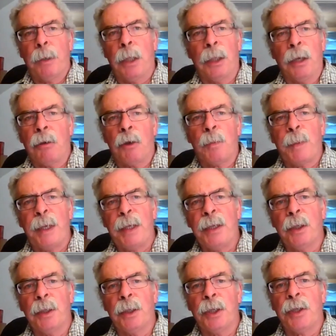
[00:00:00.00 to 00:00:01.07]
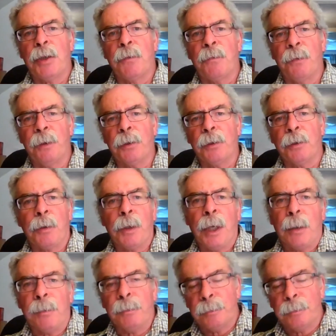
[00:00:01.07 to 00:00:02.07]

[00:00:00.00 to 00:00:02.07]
Or reservoirs, you know,